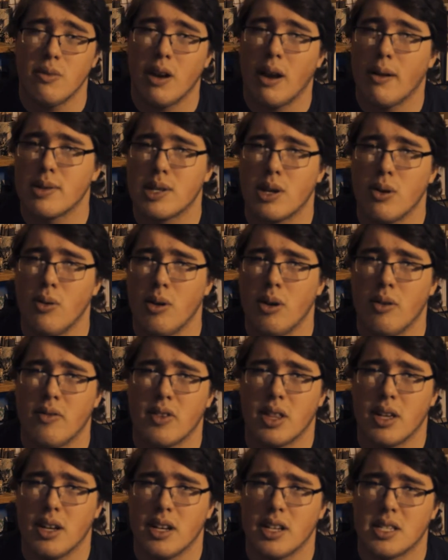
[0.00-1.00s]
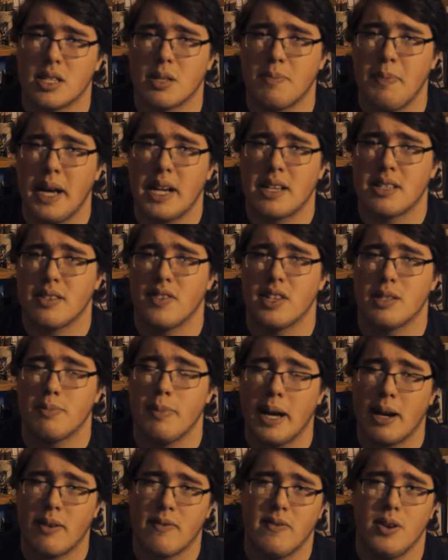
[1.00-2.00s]
when I was going over the specs of this
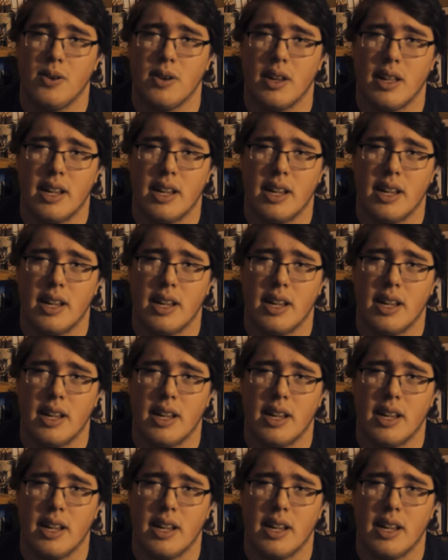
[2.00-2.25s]
microphone